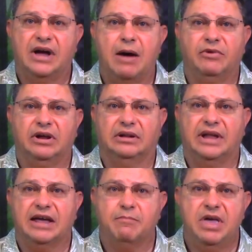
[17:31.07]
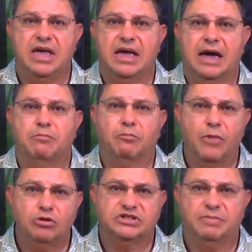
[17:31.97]
dominant like me and
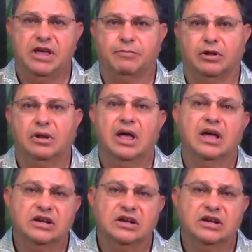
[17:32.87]
most people,